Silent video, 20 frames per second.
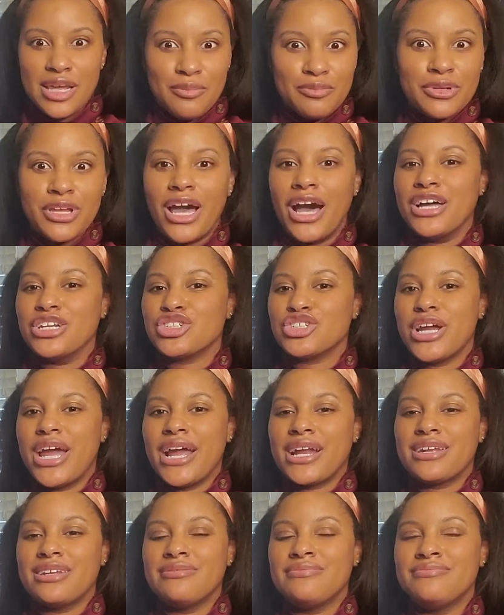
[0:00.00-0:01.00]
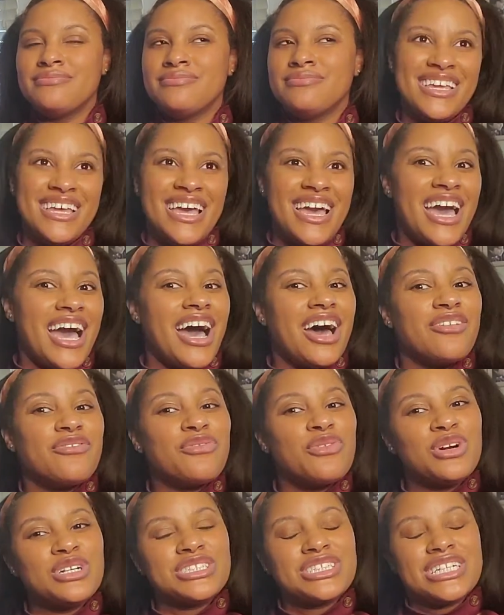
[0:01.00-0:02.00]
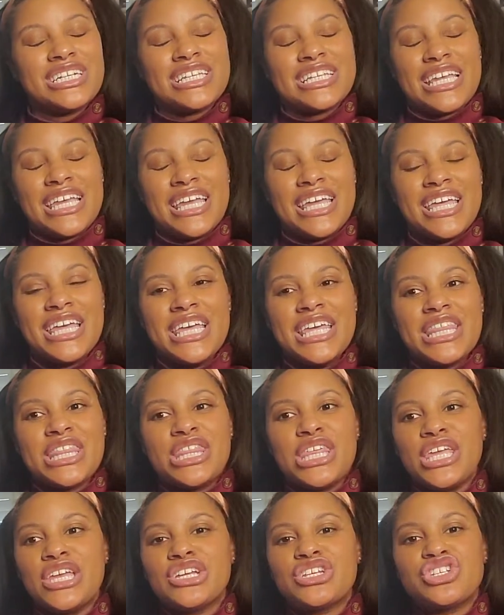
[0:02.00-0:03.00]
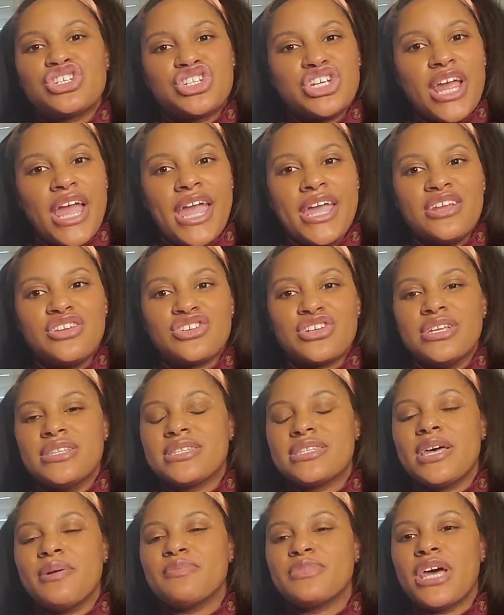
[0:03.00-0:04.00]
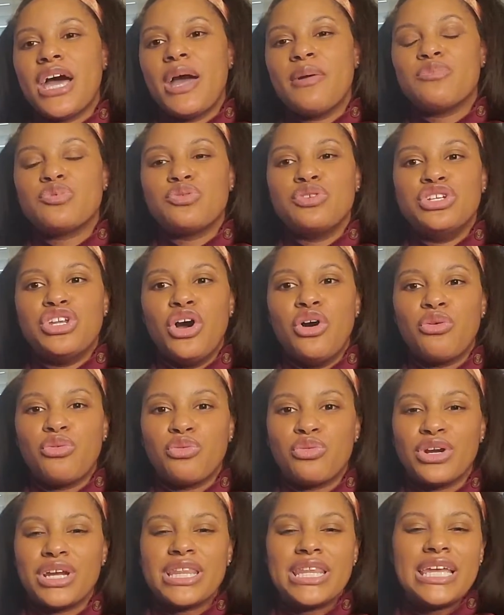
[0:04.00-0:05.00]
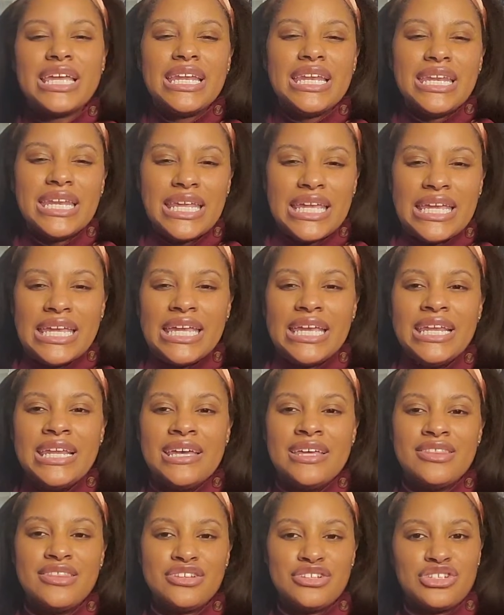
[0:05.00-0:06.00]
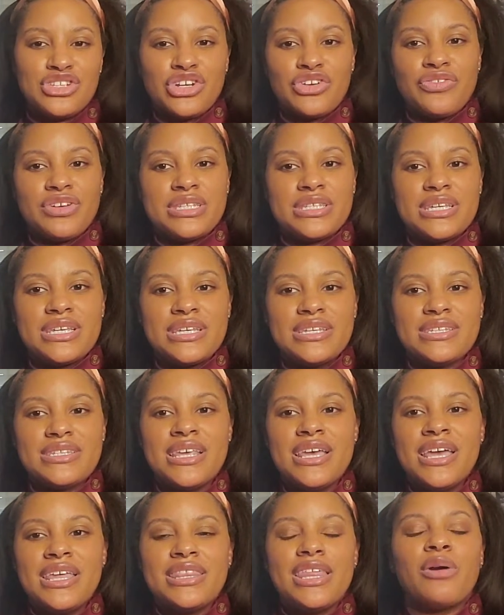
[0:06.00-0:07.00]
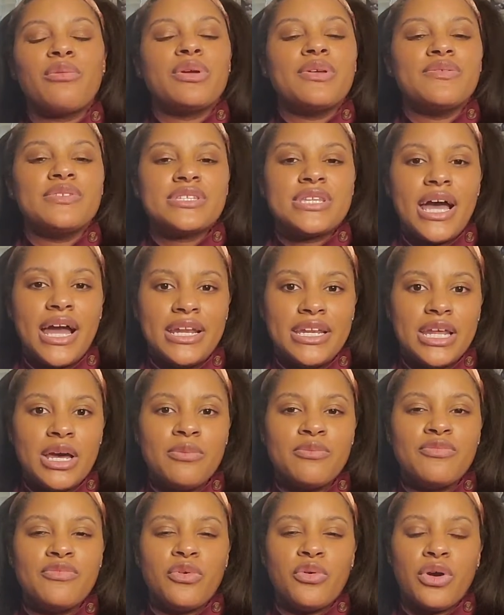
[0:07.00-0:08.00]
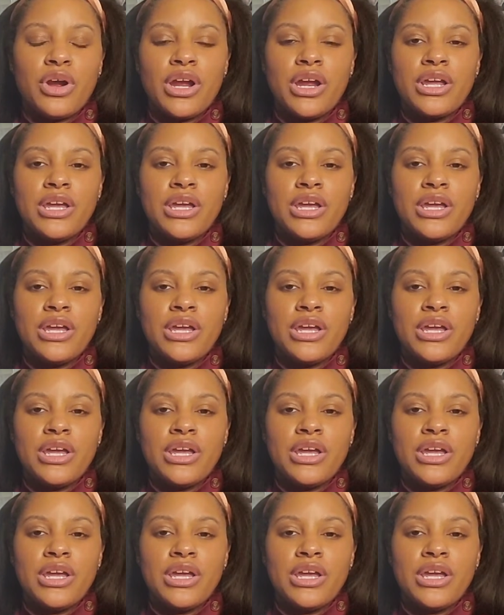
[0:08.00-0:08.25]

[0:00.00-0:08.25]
contract. Unfortunately, things change, and sometimes we don't really need the services that we've signed up for.